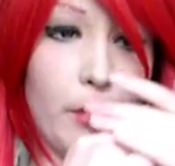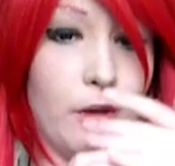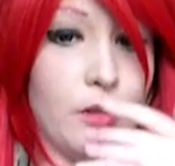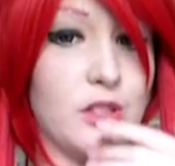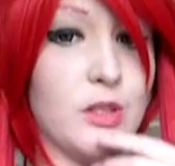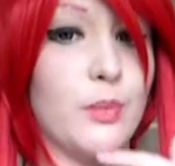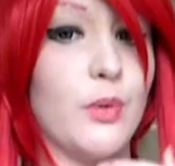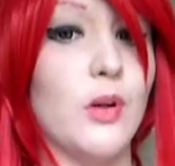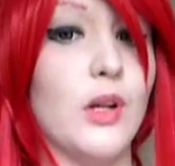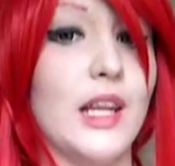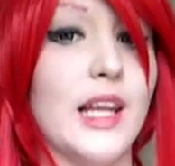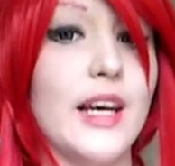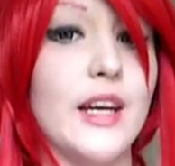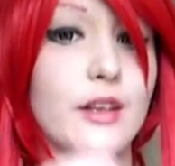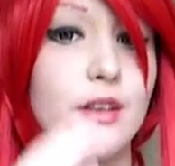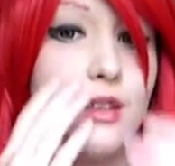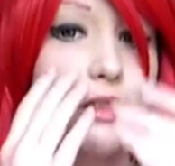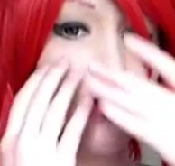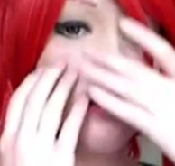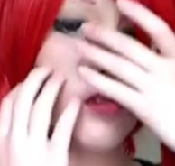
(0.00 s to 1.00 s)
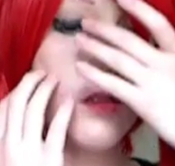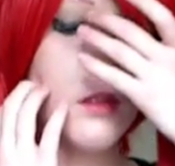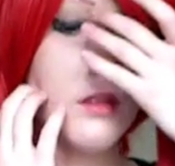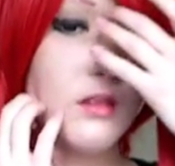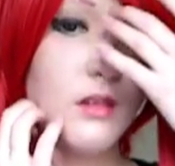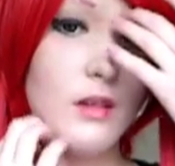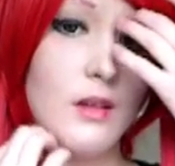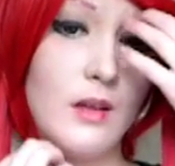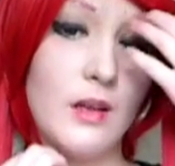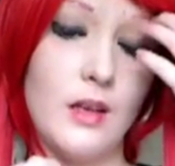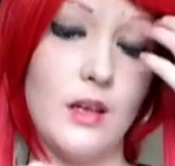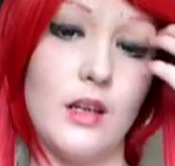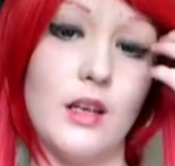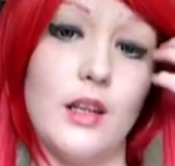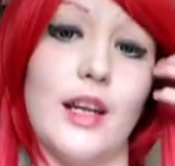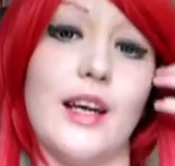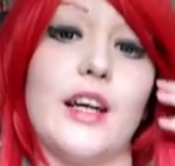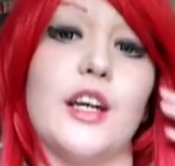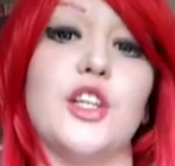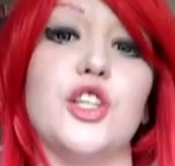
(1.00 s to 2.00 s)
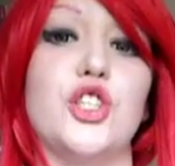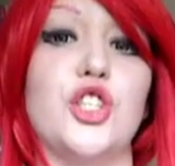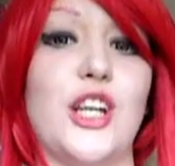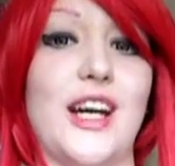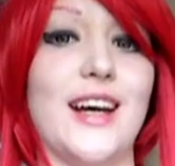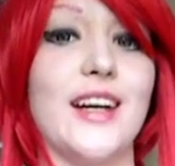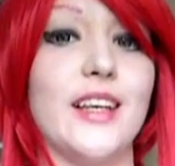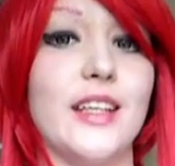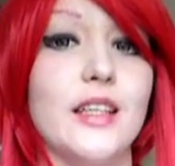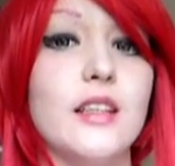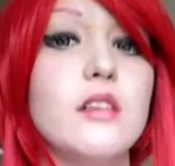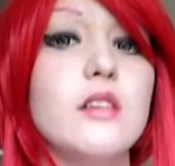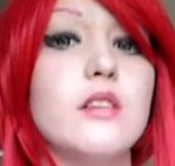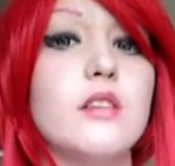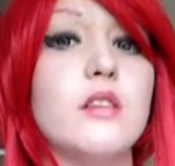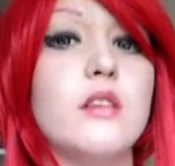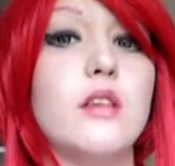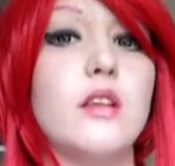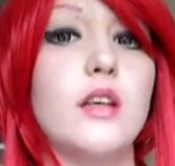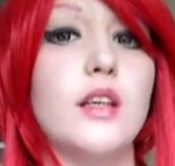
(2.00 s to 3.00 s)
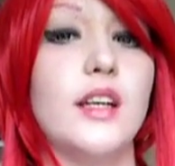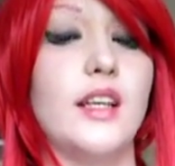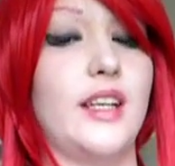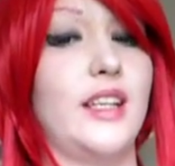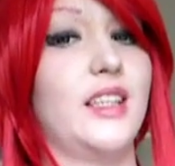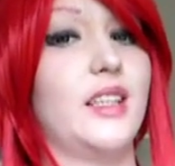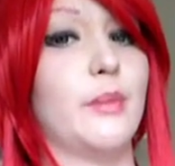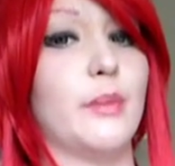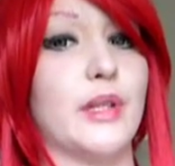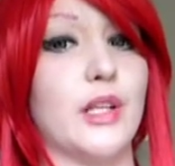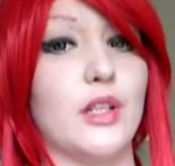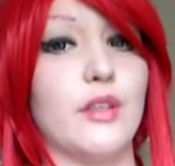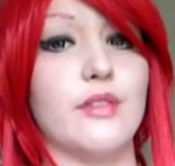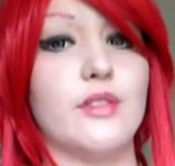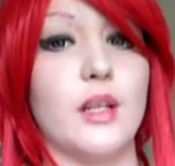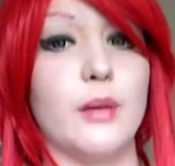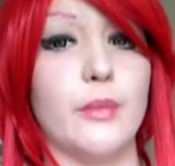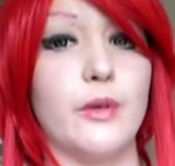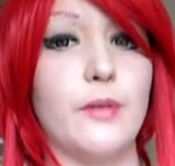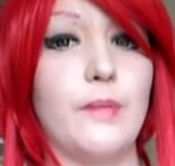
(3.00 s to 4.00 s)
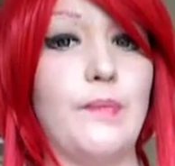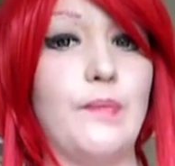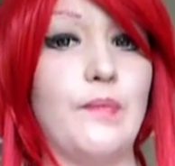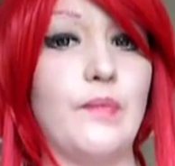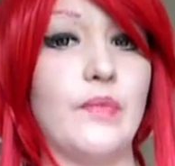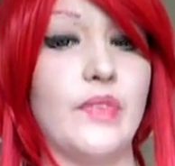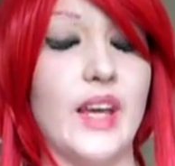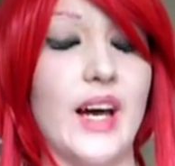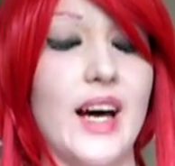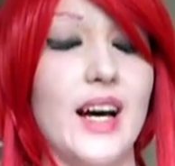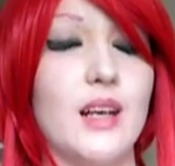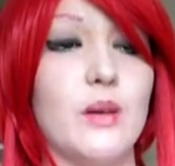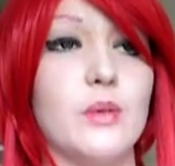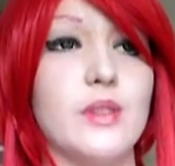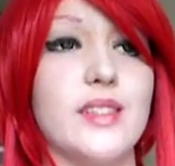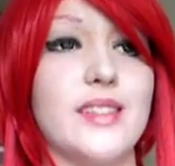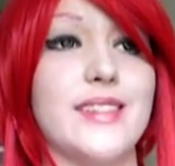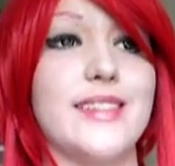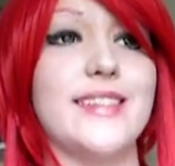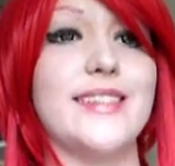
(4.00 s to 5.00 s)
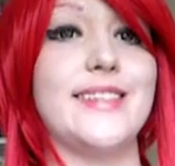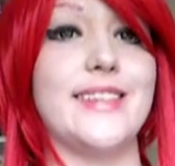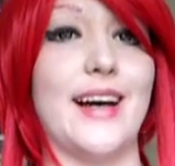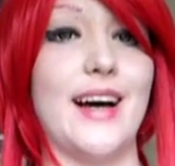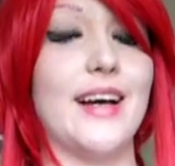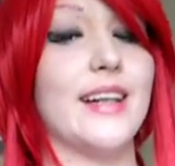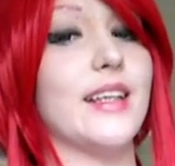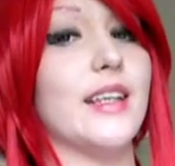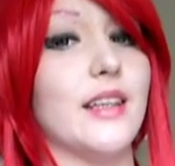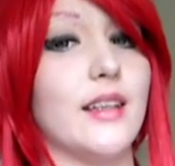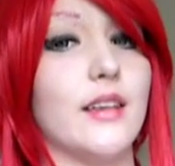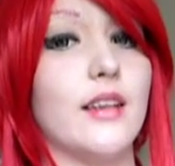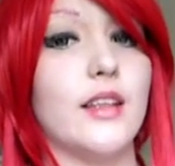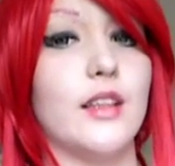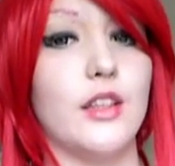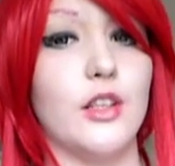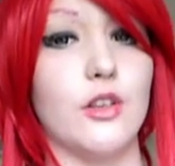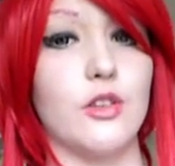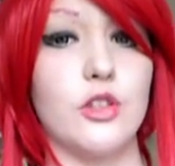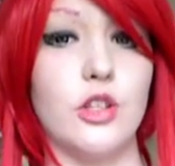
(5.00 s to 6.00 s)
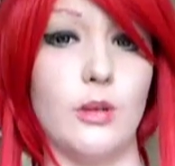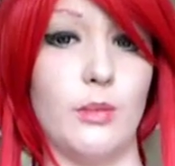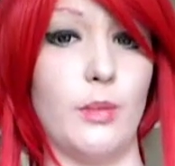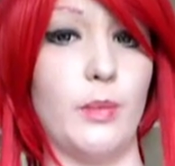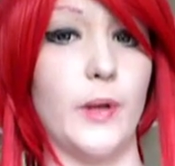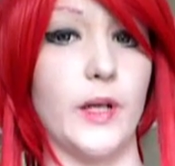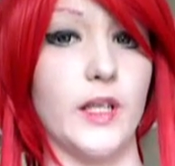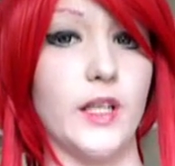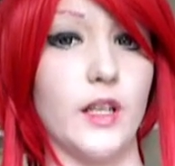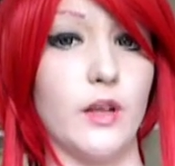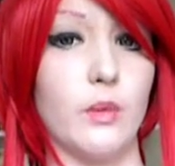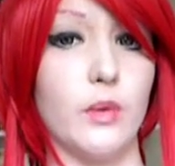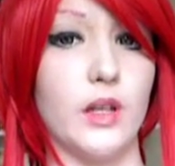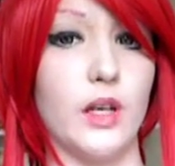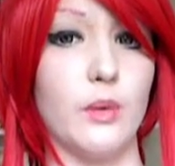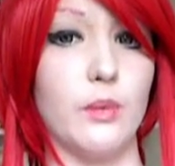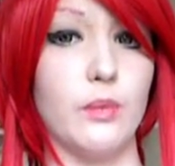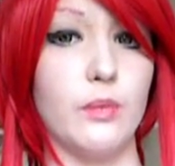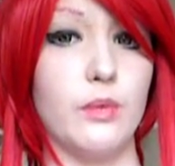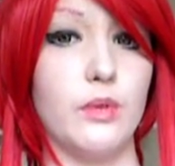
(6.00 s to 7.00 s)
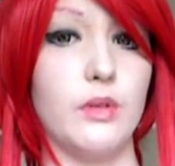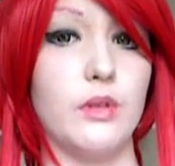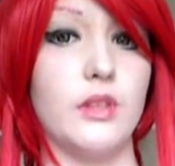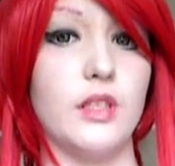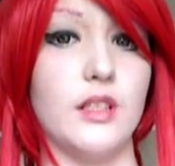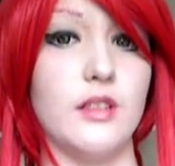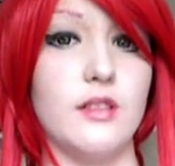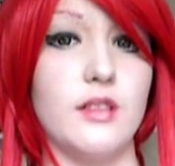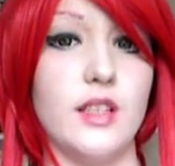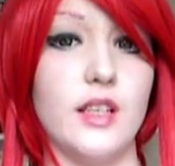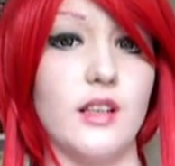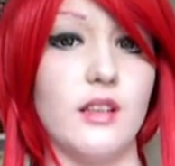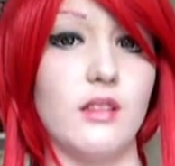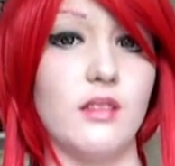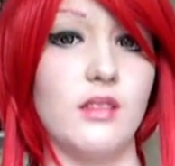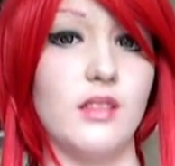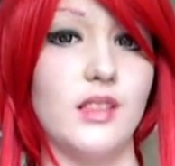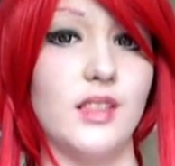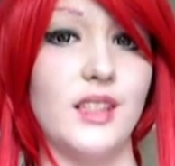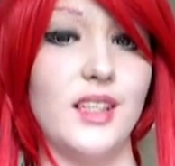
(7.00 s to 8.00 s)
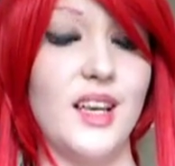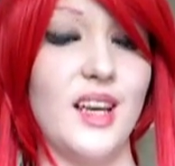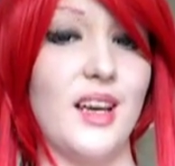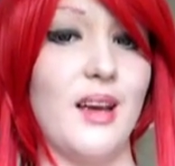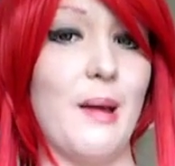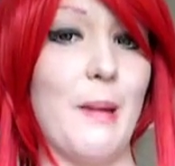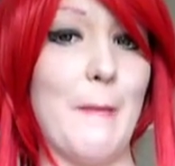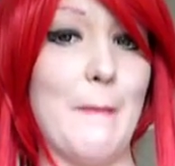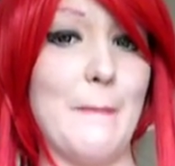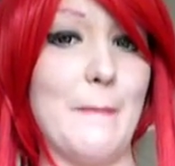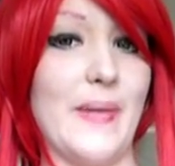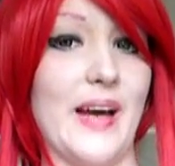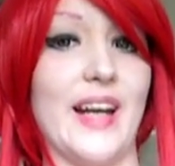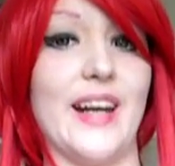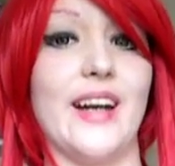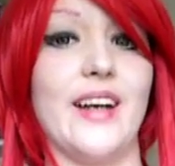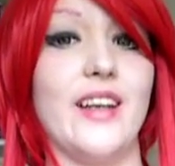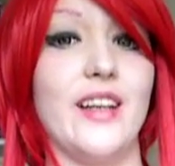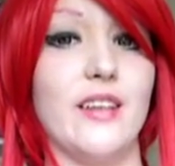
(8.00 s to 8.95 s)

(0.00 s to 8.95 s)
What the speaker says: multiple layers, like a jacket, in the middle of summer. I was dying in the October picnic when I did CL. Bad